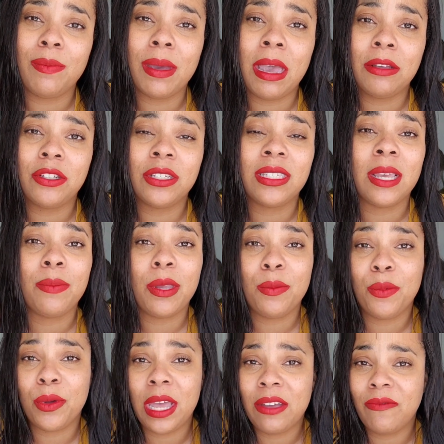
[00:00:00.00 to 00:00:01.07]
pouches that
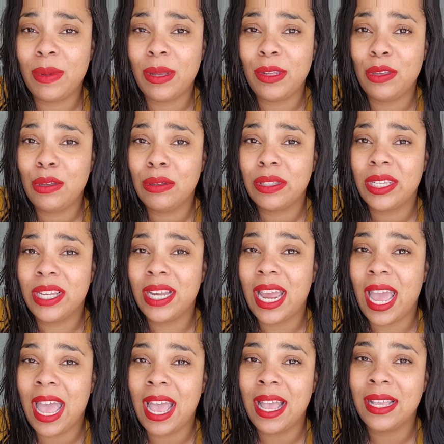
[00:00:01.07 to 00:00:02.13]
people have been using
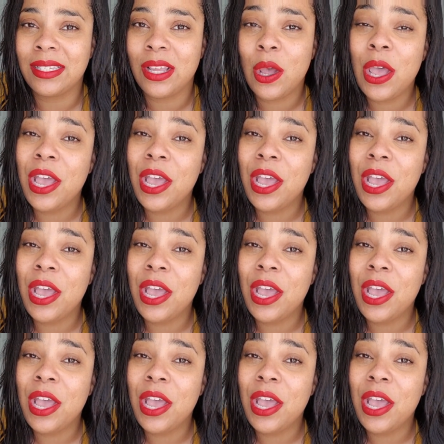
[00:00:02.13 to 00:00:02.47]
as